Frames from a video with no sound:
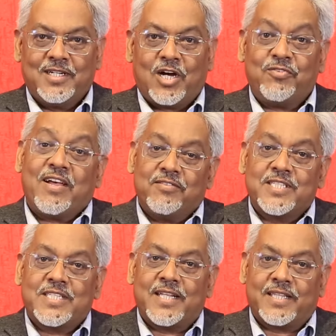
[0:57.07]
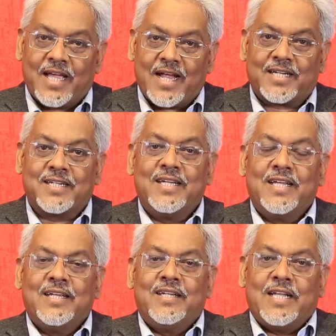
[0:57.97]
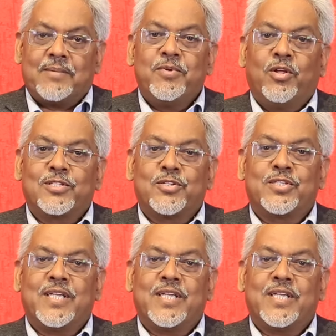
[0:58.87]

However, having said that, let me also